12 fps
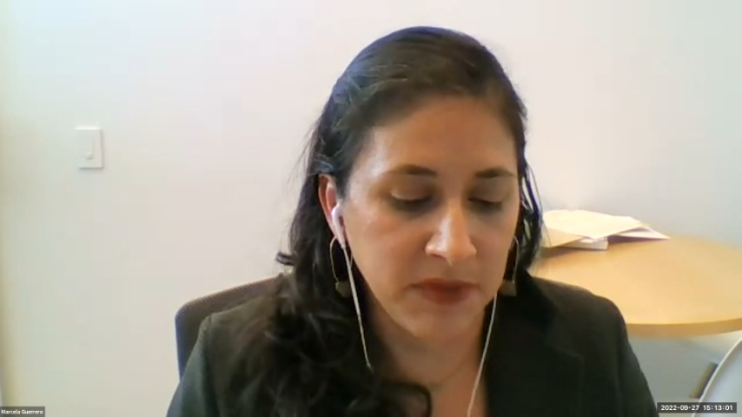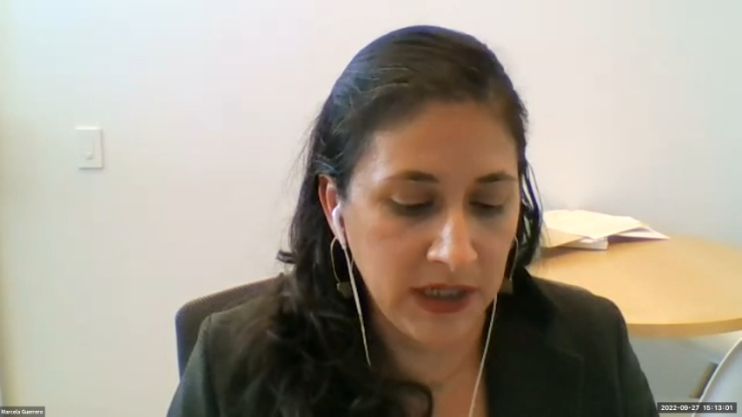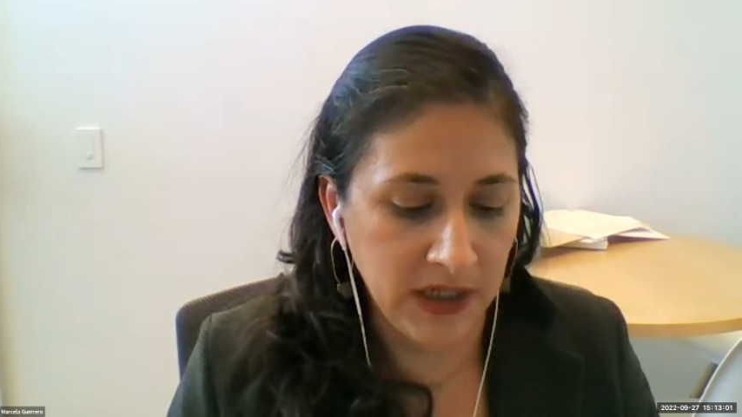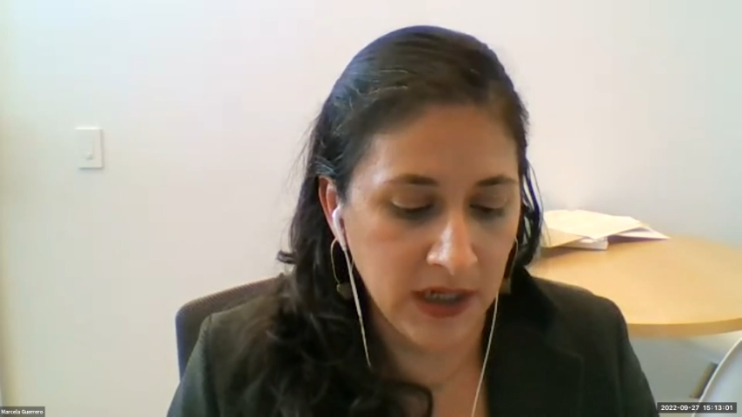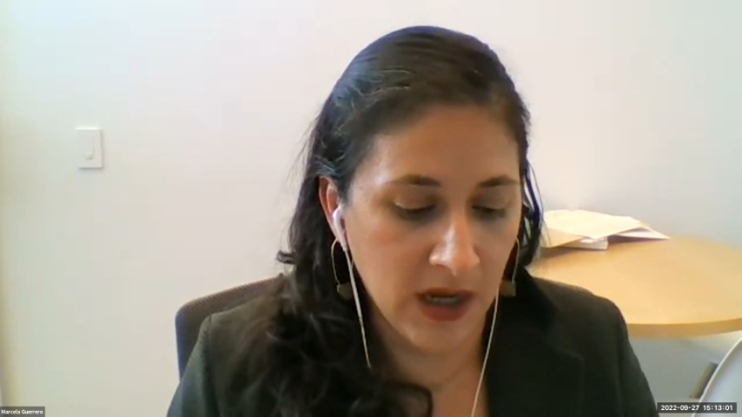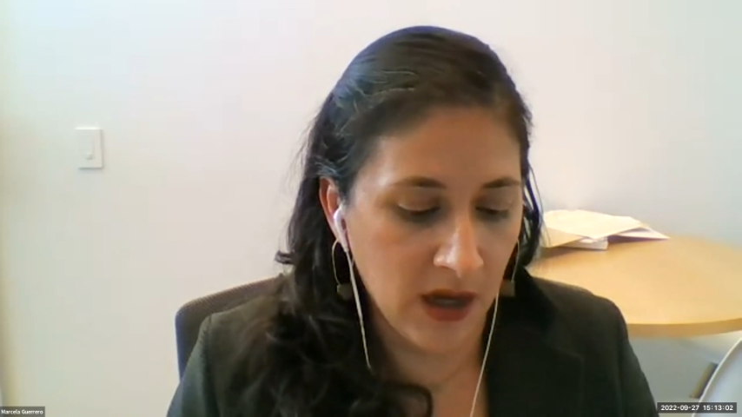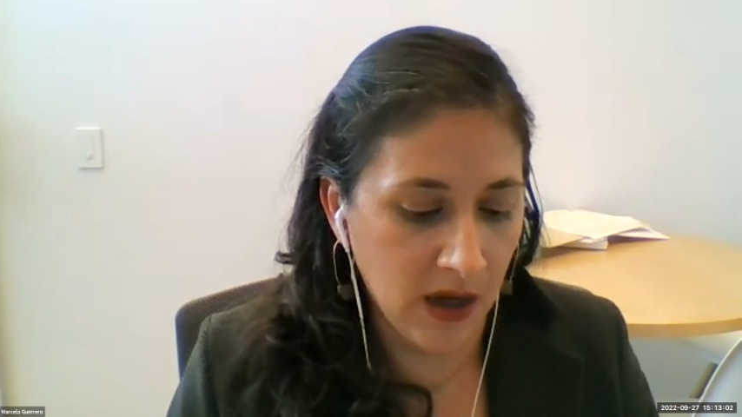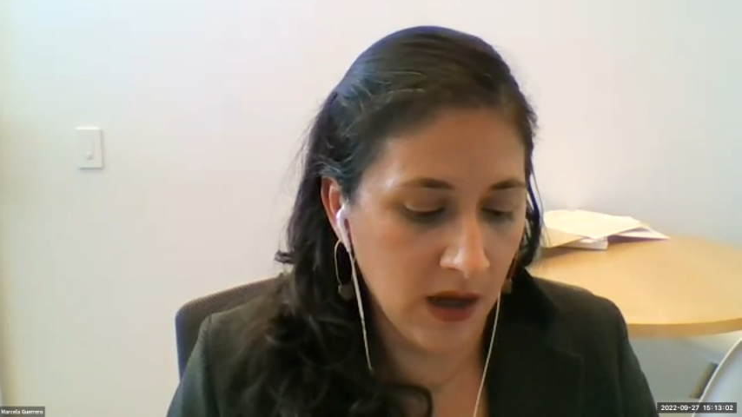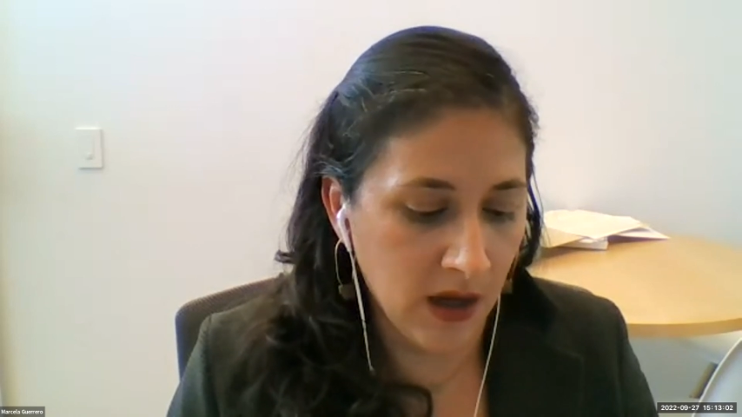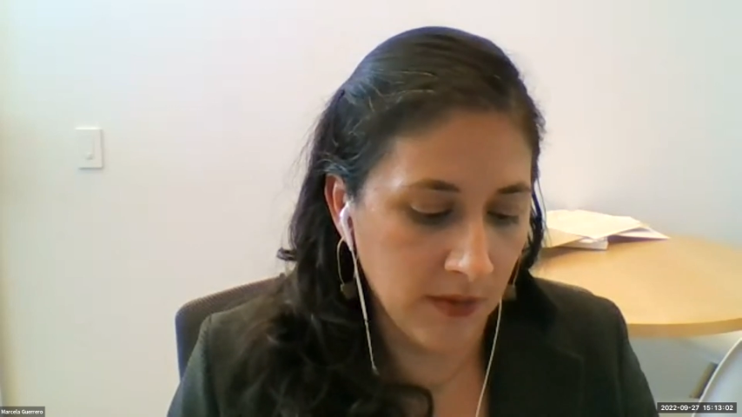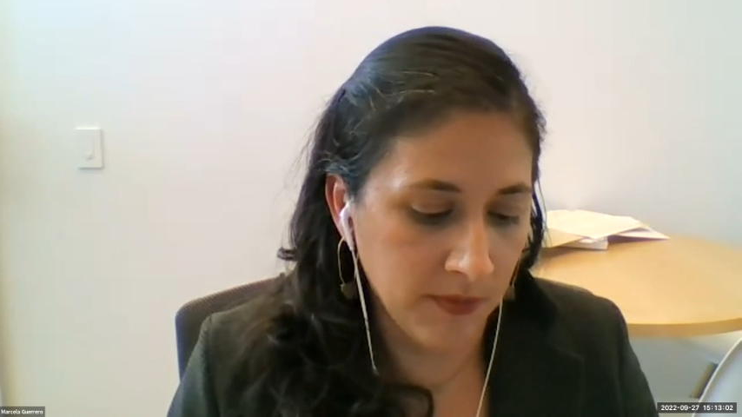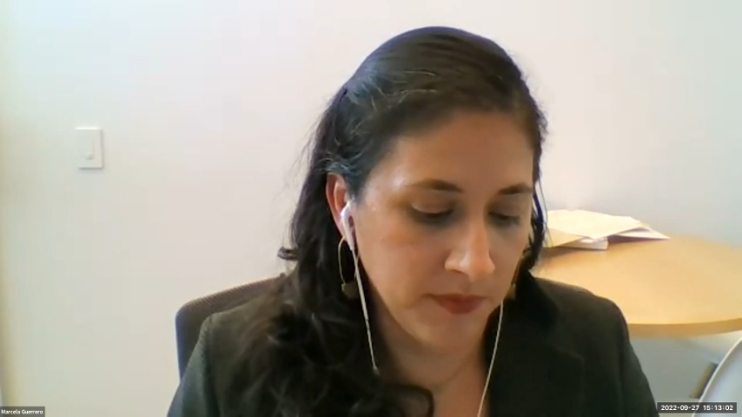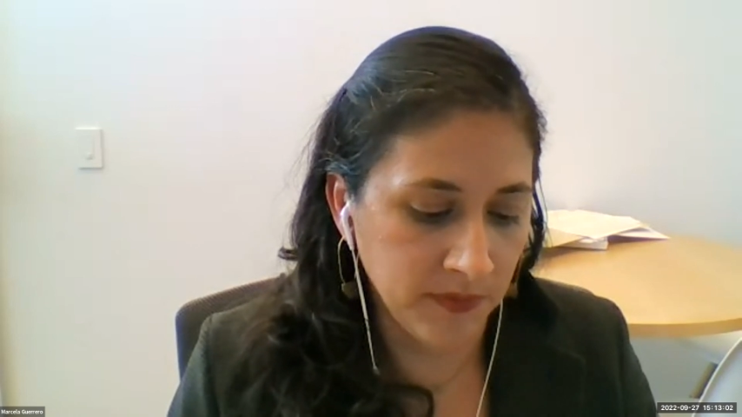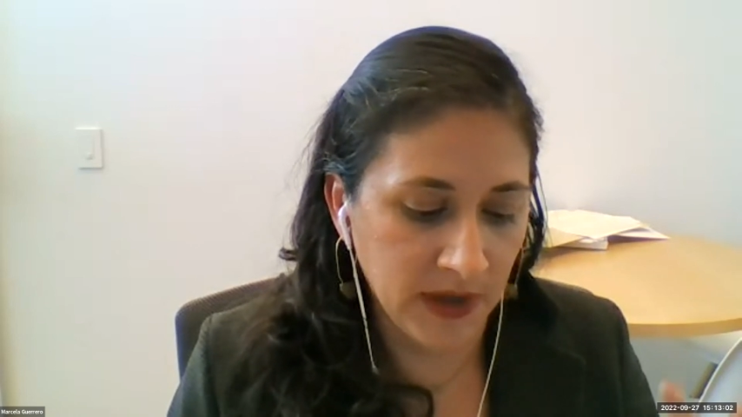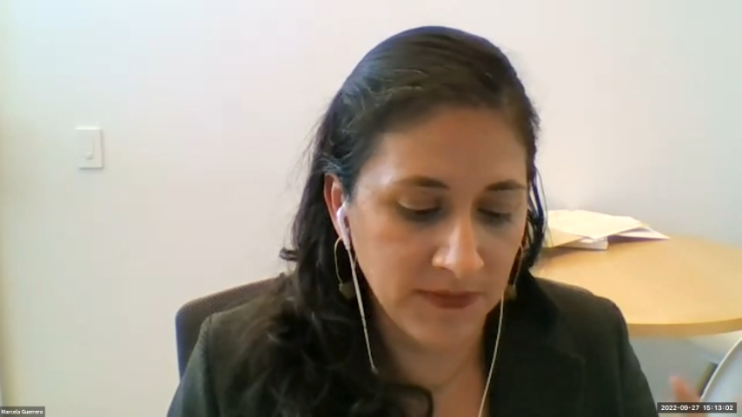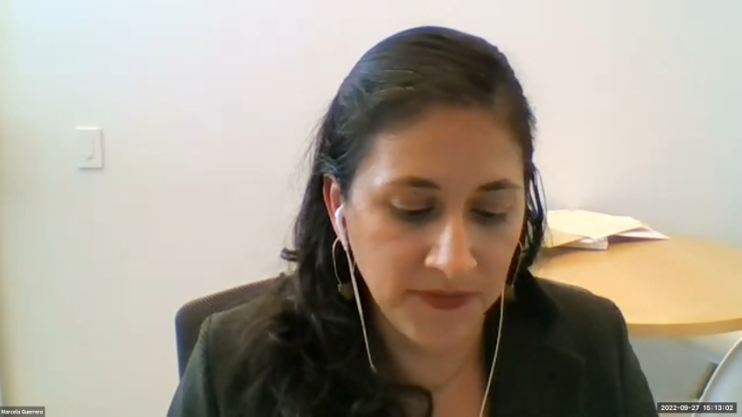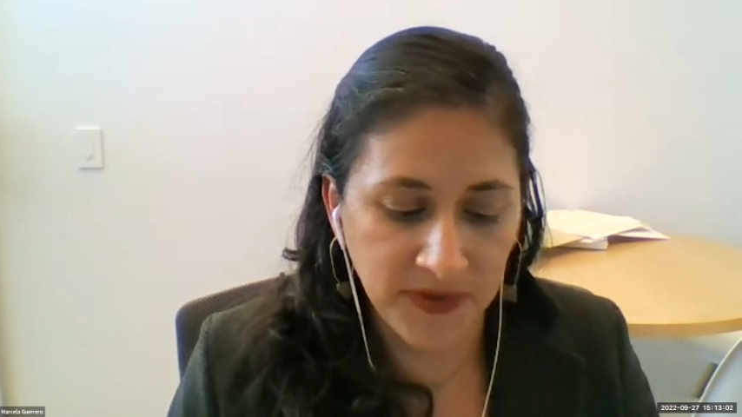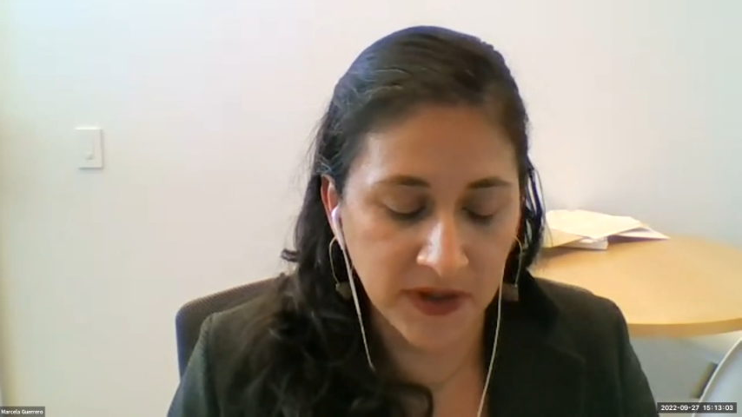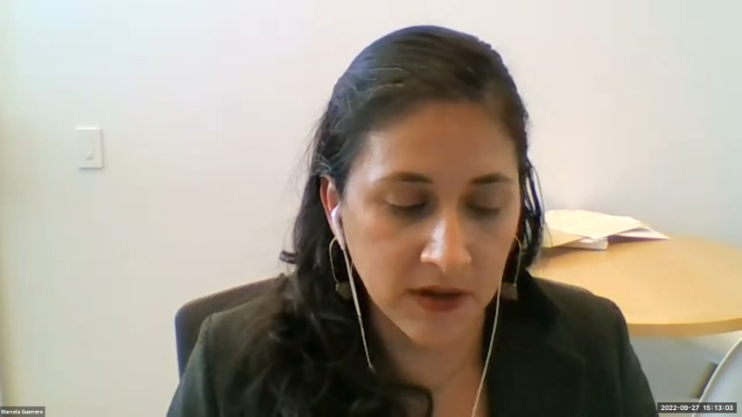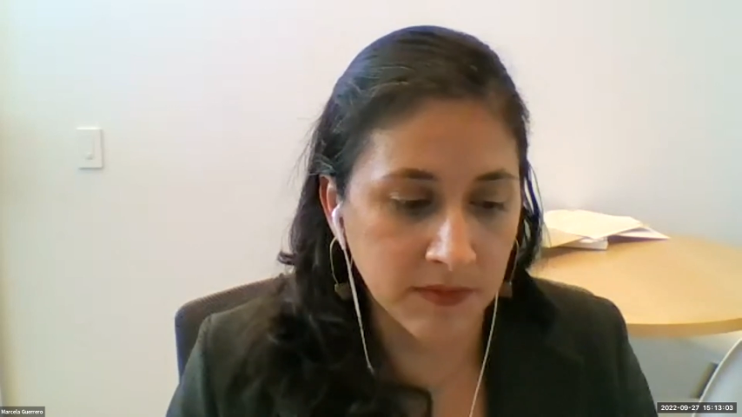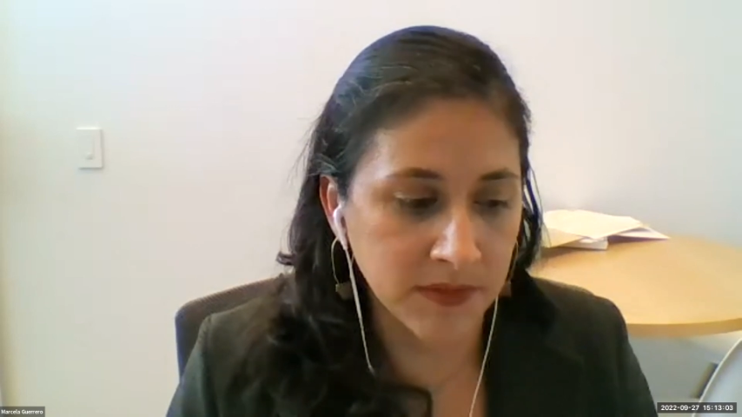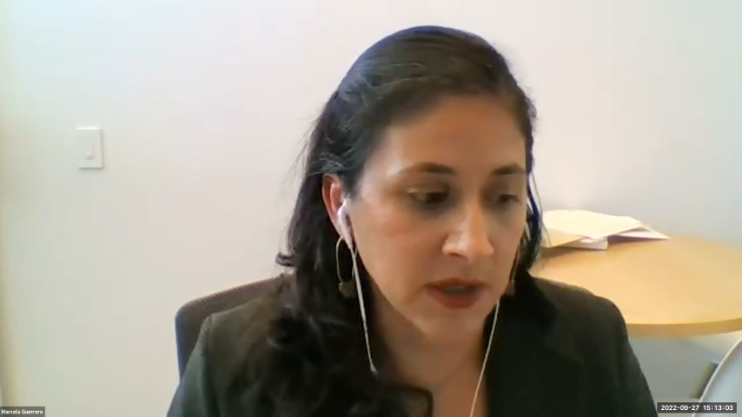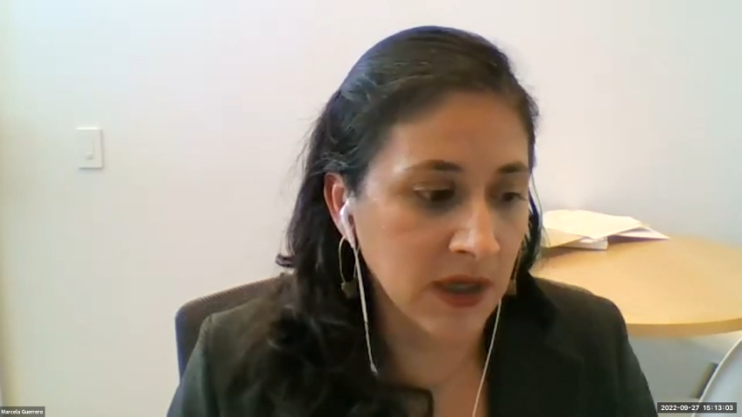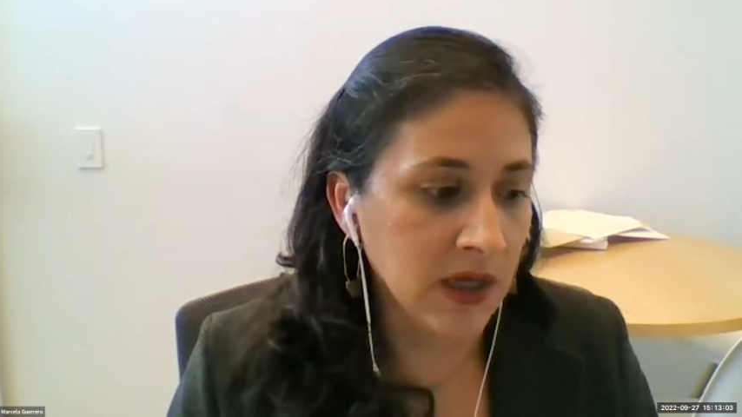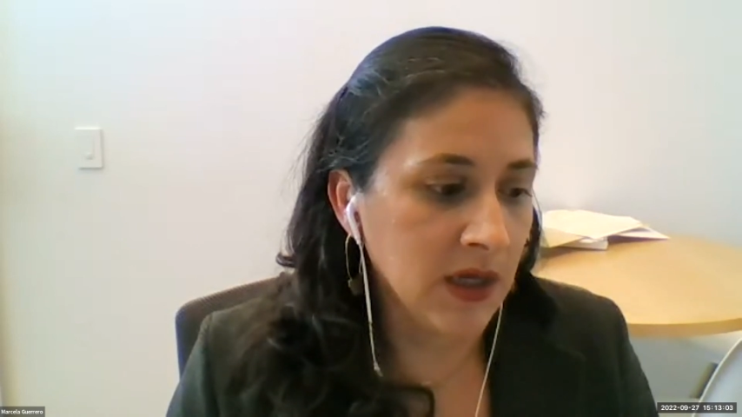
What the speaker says: media and films,